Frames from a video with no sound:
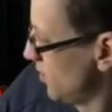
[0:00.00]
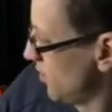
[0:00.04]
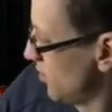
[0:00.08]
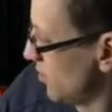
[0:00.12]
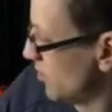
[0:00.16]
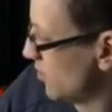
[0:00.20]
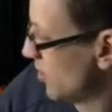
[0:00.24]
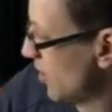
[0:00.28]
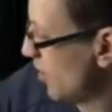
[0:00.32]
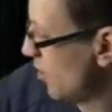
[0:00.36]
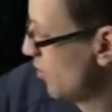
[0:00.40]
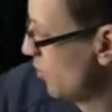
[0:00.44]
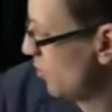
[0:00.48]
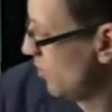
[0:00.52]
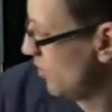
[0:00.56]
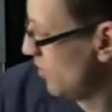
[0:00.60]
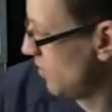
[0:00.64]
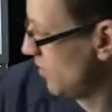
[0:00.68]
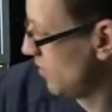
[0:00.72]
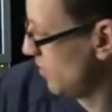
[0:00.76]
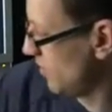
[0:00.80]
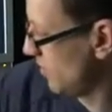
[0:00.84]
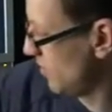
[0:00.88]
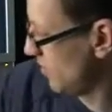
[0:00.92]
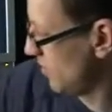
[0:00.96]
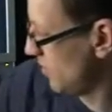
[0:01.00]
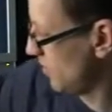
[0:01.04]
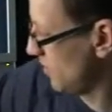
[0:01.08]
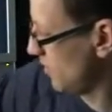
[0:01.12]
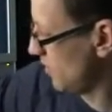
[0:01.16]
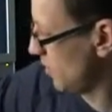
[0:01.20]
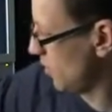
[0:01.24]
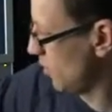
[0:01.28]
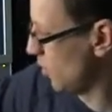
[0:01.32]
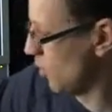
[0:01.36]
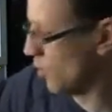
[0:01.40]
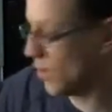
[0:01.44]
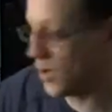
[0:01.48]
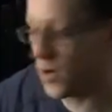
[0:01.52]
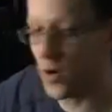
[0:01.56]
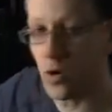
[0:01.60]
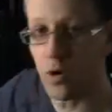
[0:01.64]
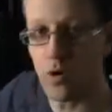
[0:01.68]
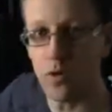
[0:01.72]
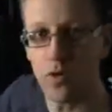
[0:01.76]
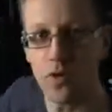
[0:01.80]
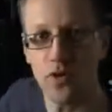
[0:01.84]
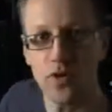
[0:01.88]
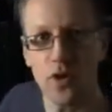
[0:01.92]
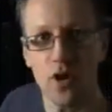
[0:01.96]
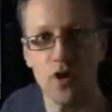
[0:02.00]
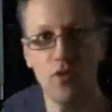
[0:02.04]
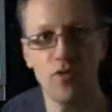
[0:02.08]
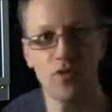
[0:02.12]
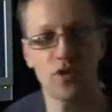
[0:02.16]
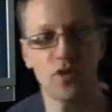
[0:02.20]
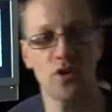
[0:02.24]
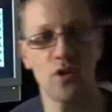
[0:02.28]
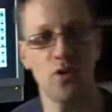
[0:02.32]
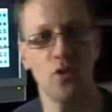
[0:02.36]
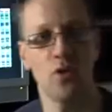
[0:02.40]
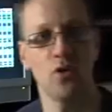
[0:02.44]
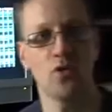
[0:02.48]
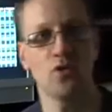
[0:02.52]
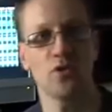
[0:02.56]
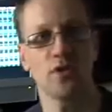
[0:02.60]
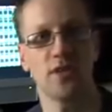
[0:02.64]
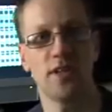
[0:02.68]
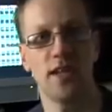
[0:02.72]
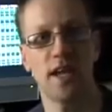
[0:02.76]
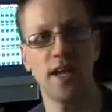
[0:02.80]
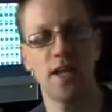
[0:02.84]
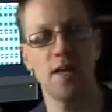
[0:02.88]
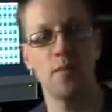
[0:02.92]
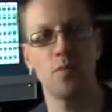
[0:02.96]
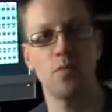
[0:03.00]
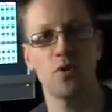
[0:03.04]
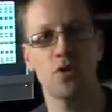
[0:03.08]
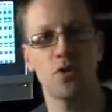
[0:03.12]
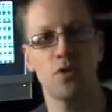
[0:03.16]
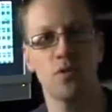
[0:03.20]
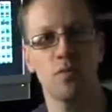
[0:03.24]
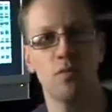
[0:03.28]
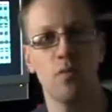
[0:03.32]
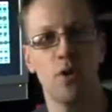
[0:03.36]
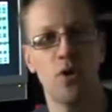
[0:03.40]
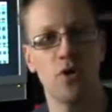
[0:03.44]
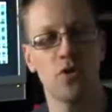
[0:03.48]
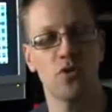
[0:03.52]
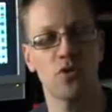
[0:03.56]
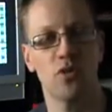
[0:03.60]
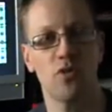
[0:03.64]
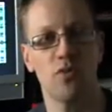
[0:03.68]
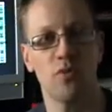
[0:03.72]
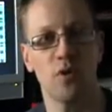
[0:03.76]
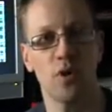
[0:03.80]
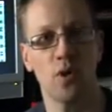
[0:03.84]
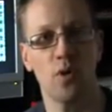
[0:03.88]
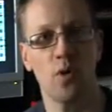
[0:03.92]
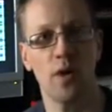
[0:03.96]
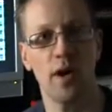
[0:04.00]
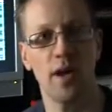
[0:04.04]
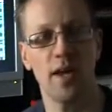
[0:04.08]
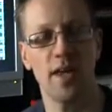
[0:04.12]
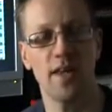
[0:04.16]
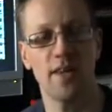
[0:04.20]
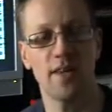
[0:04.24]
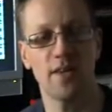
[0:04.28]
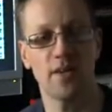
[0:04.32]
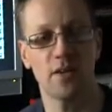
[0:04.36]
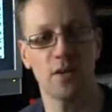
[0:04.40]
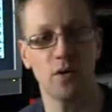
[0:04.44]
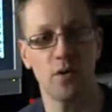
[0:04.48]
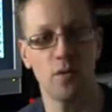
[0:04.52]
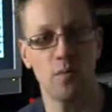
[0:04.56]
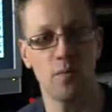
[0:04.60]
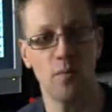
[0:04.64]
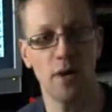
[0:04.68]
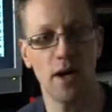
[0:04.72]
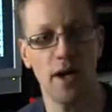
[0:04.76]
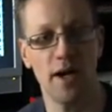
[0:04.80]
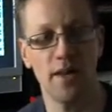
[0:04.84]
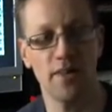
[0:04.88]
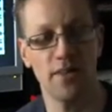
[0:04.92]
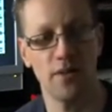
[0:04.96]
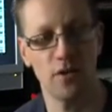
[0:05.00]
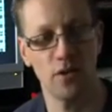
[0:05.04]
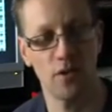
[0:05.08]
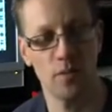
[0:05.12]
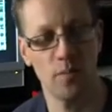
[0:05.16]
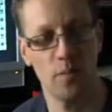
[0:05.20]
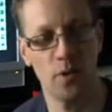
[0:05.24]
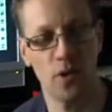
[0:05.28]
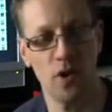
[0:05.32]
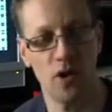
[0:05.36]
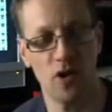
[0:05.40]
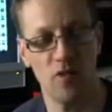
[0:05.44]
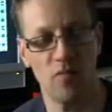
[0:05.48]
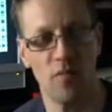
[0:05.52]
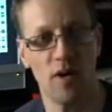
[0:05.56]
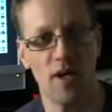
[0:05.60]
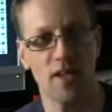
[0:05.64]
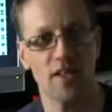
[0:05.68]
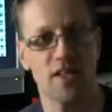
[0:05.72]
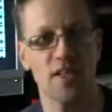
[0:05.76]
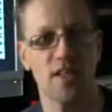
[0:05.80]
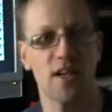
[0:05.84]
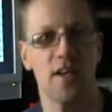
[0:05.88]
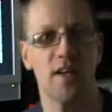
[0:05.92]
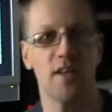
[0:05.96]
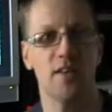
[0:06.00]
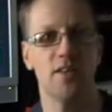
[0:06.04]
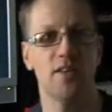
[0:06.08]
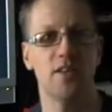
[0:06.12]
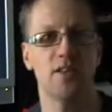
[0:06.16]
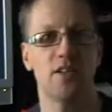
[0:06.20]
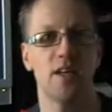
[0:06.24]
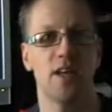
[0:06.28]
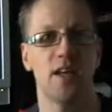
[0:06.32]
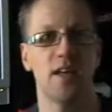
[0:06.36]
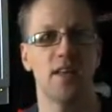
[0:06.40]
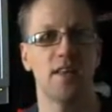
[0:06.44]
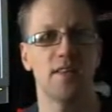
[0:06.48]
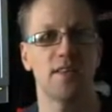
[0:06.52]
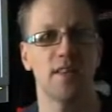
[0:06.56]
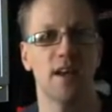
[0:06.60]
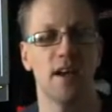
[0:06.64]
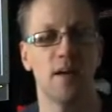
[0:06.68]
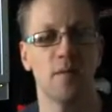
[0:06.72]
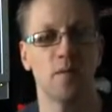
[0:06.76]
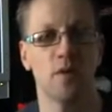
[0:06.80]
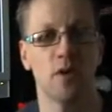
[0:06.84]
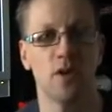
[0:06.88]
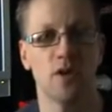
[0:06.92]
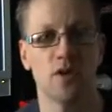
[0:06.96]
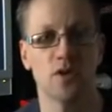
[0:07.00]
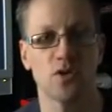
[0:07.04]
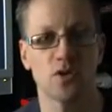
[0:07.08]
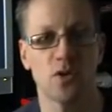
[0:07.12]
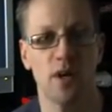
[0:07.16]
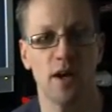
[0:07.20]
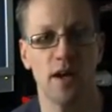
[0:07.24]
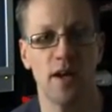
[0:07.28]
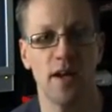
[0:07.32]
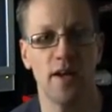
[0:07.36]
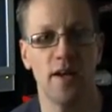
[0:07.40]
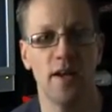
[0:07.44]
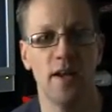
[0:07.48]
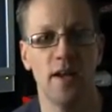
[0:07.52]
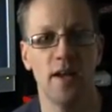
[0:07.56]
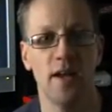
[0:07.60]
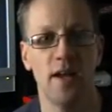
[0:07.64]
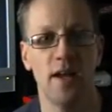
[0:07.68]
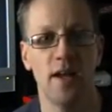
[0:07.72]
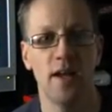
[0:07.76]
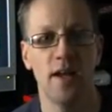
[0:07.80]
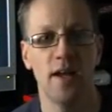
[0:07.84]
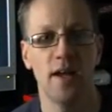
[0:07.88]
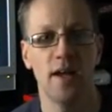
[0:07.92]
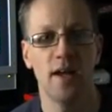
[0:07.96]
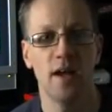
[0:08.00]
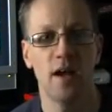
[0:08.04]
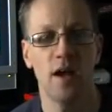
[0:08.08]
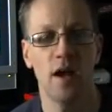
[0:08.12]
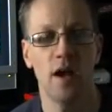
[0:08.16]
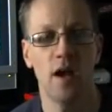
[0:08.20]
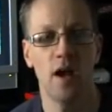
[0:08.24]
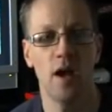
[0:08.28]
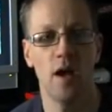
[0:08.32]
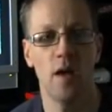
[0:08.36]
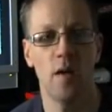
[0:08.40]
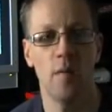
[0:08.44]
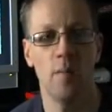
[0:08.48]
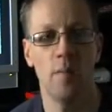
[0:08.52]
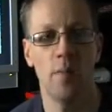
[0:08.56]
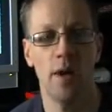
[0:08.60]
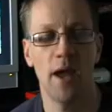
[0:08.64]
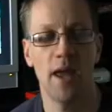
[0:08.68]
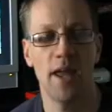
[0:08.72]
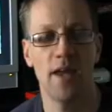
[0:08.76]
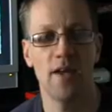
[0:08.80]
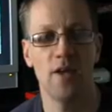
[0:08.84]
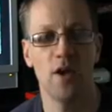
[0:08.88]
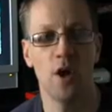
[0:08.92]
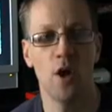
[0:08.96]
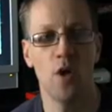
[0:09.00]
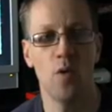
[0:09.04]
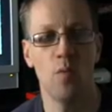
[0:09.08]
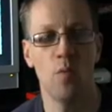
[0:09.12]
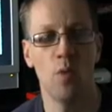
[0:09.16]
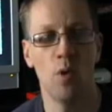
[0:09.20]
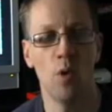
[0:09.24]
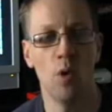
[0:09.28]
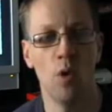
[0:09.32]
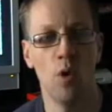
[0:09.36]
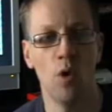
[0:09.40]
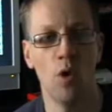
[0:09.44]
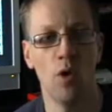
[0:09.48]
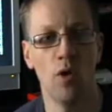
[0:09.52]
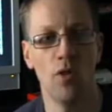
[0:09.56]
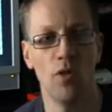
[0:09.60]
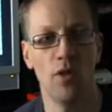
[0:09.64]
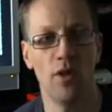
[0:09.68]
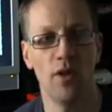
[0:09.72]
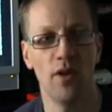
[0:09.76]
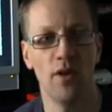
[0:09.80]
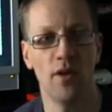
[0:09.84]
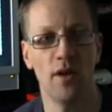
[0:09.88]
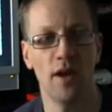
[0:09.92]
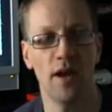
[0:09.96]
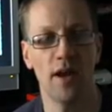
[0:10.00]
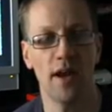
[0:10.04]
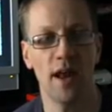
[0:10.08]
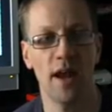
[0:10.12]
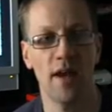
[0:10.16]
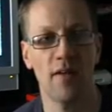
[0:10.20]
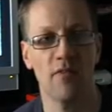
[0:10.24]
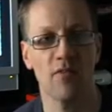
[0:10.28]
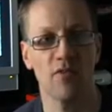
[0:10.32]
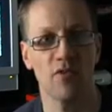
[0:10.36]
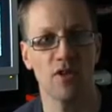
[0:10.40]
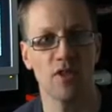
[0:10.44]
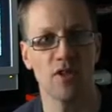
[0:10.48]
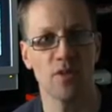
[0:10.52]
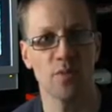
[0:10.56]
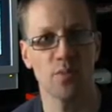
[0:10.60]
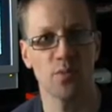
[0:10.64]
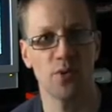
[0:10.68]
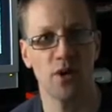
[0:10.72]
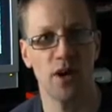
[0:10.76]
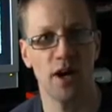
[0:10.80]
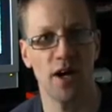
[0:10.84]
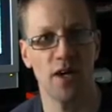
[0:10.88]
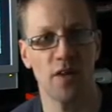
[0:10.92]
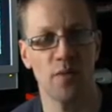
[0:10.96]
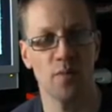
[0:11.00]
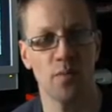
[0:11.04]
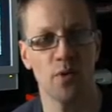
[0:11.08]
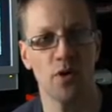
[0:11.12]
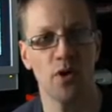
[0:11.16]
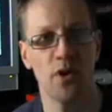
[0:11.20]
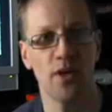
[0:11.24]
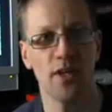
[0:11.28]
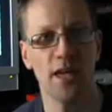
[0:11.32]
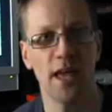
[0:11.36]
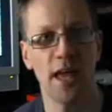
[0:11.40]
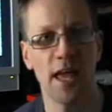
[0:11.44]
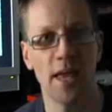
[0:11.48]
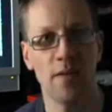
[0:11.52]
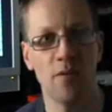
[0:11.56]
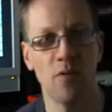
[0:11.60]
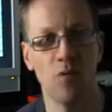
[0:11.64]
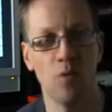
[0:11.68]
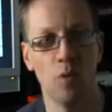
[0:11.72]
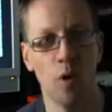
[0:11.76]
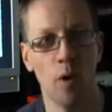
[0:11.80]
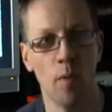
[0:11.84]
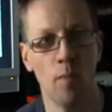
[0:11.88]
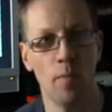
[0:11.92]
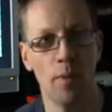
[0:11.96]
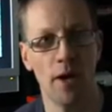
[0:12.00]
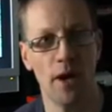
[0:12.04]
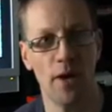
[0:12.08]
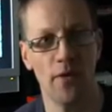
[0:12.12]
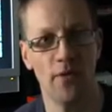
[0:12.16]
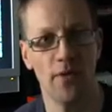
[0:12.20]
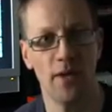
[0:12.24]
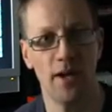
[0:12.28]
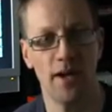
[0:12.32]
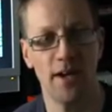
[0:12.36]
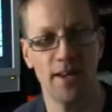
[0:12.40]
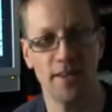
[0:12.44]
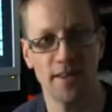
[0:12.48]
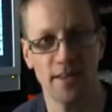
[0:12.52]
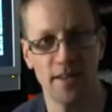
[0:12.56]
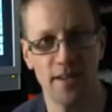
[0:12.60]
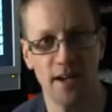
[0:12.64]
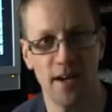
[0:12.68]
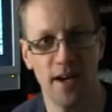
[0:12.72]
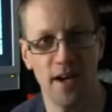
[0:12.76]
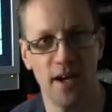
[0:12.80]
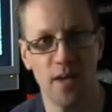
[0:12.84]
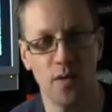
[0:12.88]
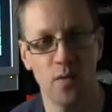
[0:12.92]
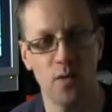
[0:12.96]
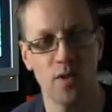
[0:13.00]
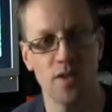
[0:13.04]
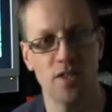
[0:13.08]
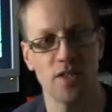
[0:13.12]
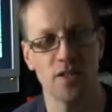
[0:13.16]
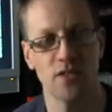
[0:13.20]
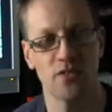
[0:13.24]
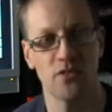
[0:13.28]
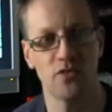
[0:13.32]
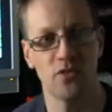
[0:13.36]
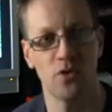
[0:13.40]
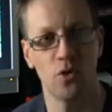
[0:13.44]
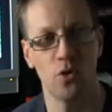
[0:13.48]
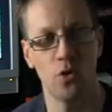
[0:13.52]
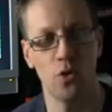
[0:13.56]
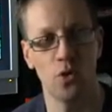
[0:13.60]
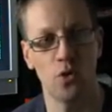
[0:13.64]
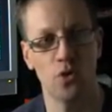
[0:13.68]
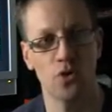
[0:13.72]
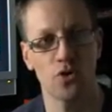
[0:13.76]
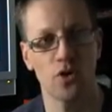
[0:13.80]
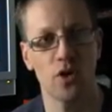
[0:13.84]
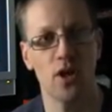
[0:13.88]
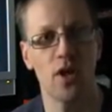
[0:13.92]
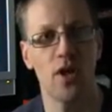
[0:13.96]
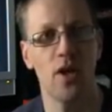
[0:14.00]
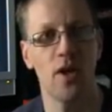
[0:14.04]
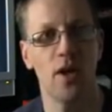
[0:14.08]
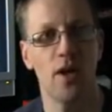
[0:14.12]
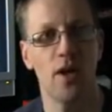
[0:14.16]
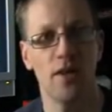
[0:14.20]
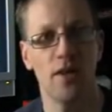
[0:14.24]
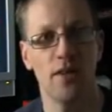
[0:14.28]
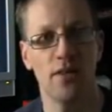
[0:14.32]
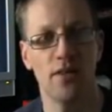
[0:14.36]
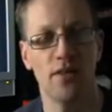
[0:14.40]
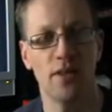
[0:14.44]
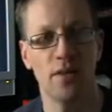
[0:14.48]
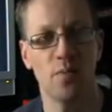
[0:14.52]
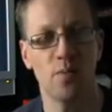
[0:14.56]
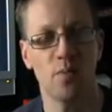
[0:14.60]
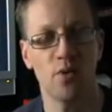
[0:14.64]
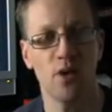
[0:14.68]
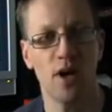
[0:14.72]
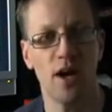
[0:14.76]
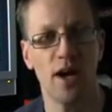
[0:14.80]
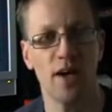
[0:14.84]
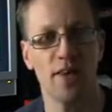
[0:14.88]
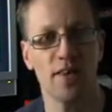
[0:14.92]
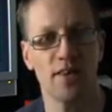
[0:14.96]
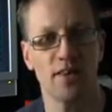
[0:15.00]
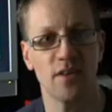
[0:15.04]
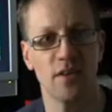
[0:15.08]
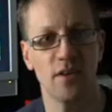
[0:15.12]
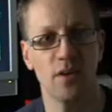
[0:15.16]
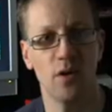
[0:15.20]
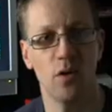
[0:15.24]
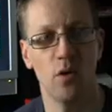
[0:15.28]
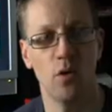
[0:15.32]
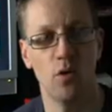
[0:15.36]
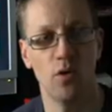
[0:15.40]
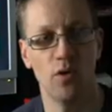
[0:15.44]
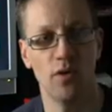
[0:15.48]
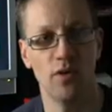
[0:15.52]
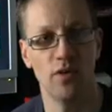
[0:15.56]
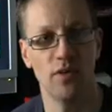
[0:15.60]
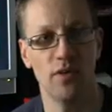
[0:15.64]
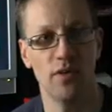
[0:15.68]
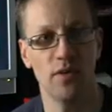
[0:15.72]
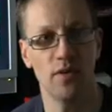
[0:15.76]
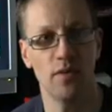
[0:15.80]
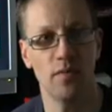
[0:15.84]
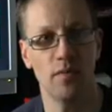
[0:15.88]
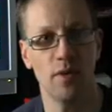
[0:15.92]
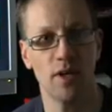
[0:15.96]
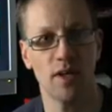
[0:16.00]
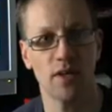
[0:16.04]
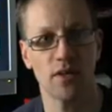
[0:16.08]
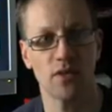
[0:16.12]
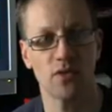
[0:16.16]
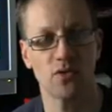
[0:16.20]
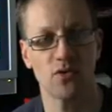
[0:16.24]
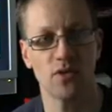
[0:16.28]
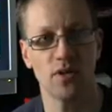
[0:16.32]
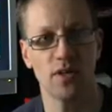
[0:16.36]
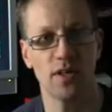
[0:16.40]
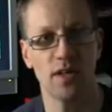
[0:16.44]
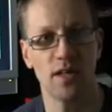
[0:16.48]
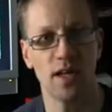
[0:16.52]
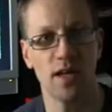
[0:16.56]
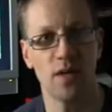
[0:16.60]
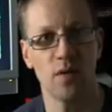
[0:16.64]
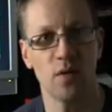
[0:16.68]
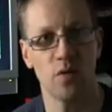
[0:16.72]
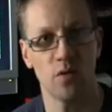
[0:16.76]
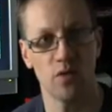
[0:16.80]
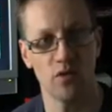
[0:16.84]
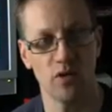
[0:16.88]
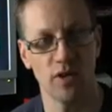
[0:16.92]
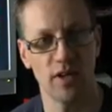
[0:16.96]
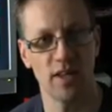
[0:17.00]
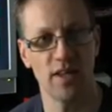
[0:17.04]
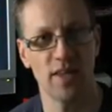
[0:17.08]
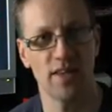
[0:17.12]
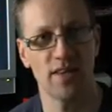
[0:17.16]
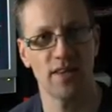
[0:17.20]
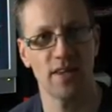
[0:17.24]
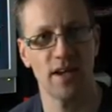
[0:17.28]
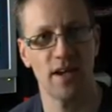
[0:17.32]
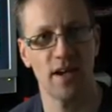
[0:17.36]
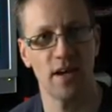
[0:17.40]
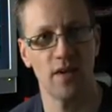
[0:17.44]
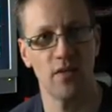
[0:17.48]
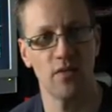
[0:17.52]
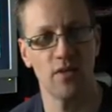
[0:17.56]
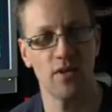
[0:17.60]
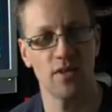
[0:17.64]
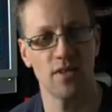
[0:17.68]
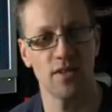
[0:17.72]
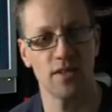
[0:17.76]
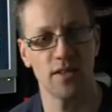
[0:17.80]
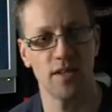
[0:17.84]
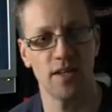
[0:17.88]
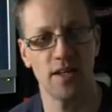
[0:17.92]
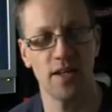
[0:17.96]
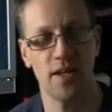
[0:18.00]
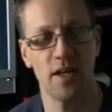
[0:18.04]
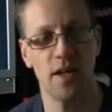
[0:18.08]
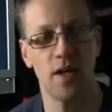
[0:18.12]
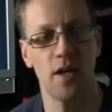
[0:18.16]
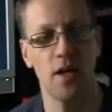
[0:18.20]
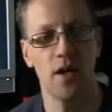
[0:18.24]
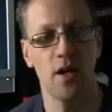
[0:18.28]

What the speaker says: So all in all, there's over 200 games. Most of them are quite easy to come by. The other part of my challenge is that I'm going to try and pay no more than an average price per game of £1.99, which is of course the price that all the Mastertronic games were released at originally.